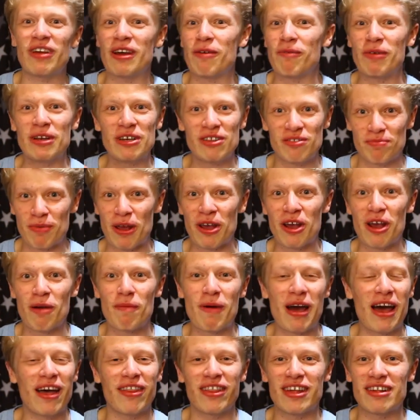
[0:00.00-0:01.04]
and we spoke
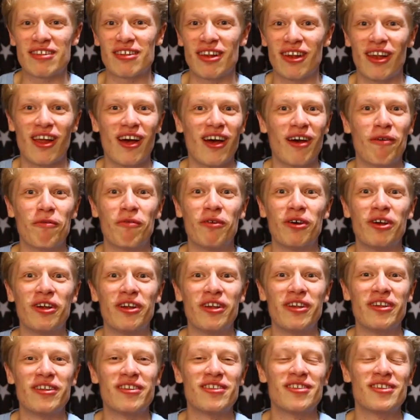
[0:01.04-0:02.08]
about this a lot,
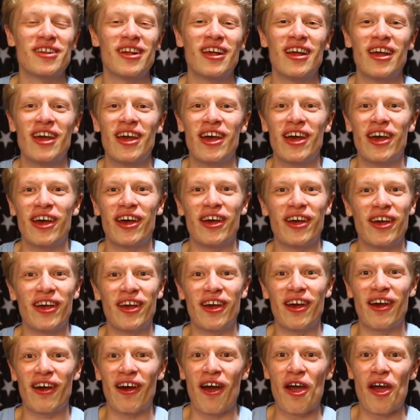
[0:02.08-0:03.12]
was her